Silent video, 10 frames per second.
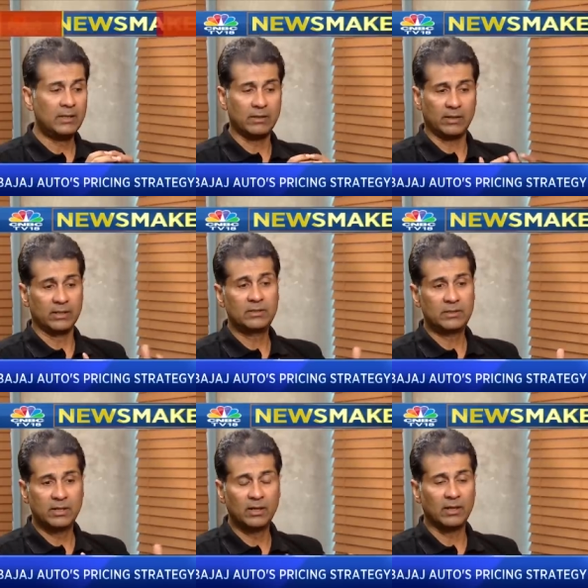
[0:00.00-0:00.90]
and it's
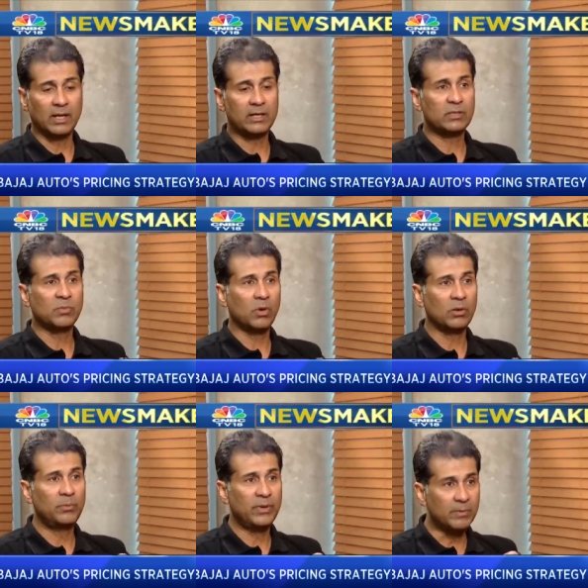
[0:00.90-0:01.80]
still at a
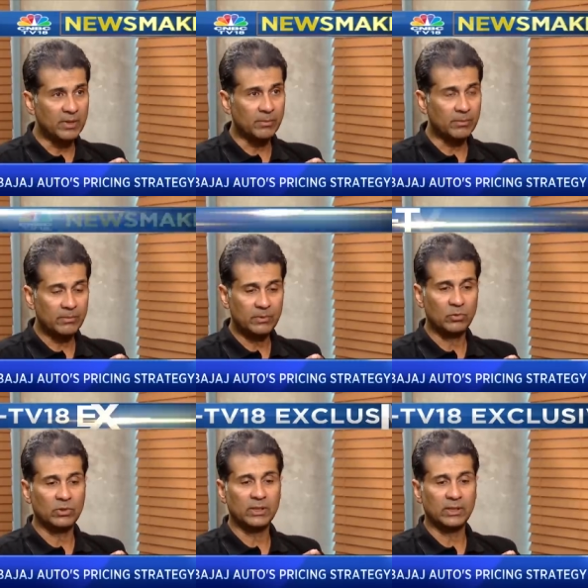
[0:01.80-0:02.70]
small premium
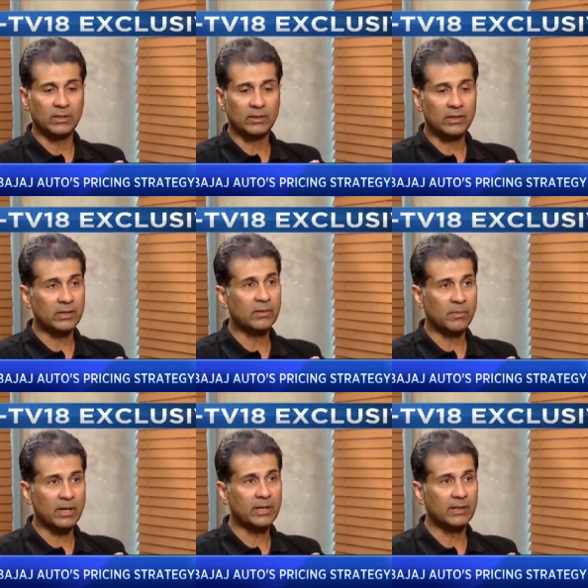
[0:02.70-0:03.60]
to the uh,
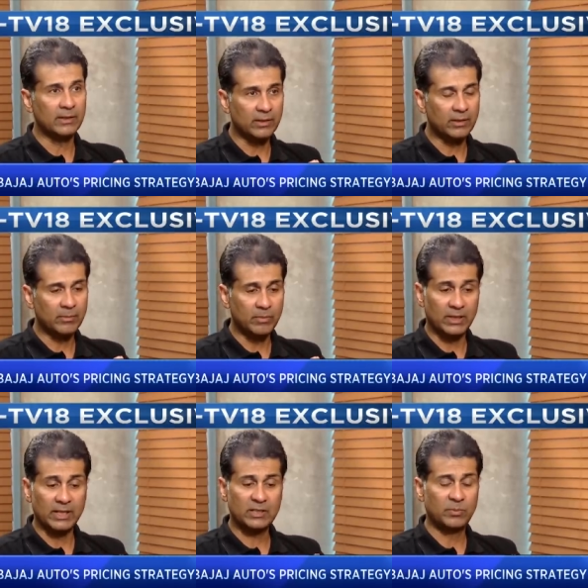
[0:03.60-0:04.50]
current market leader,
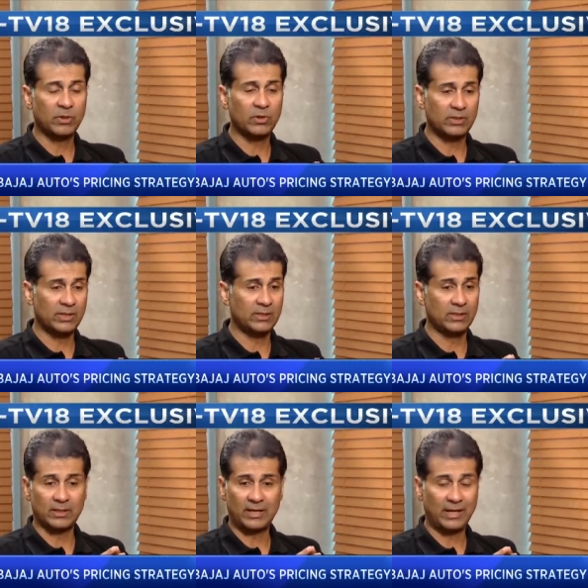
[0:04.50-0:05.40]
but that's because there's
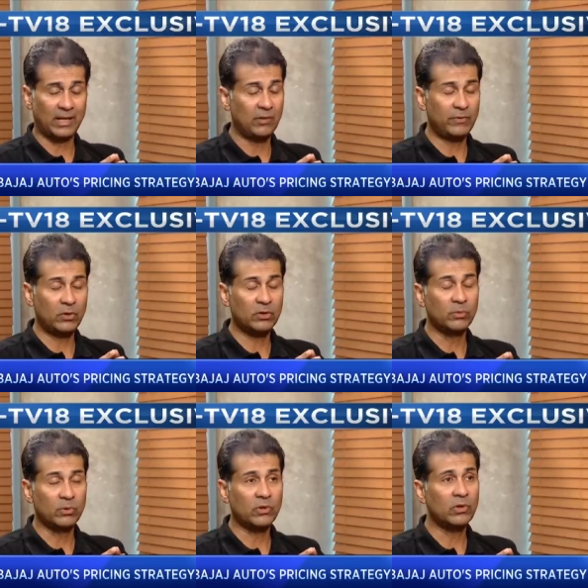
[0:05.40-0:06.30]
a hell of a
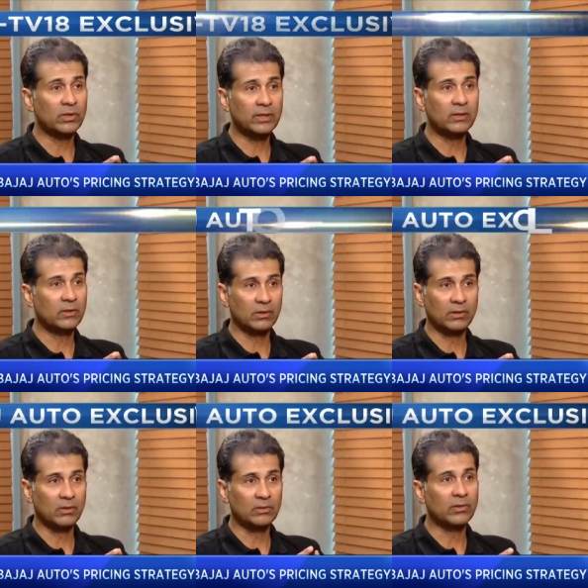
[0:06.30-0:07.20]
lot more content
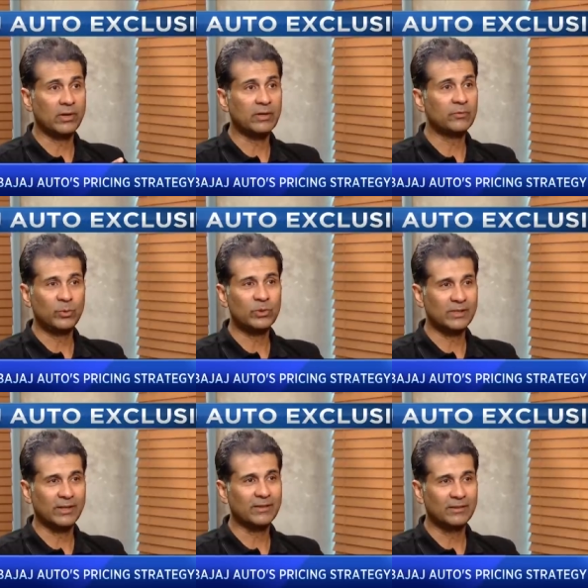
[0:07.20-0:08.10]
on, on the Triumph
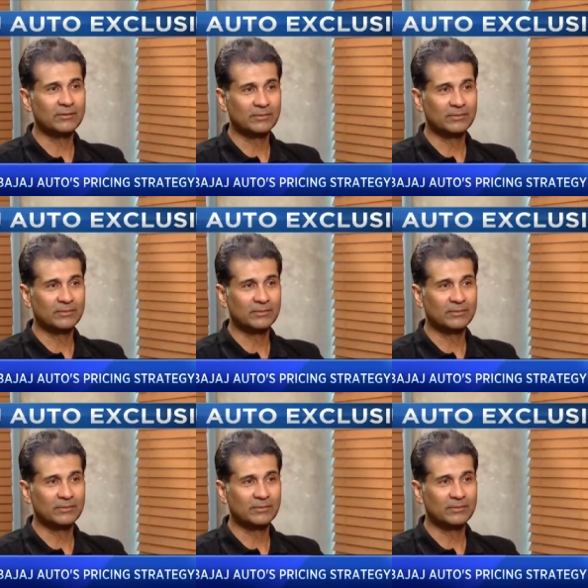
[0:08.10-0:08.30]
motorcycle.